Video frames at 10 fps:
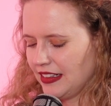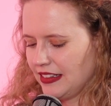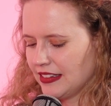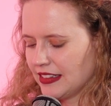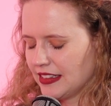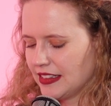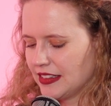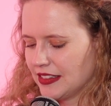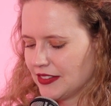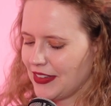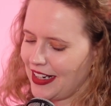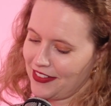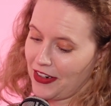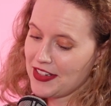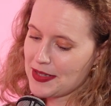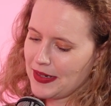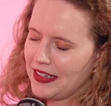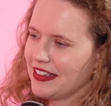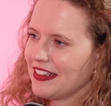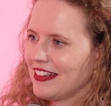Well, not this
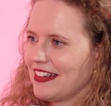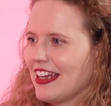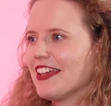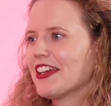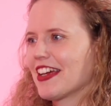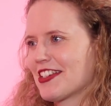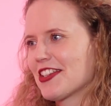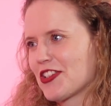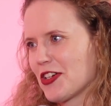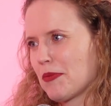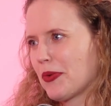one. Here you get to the dirty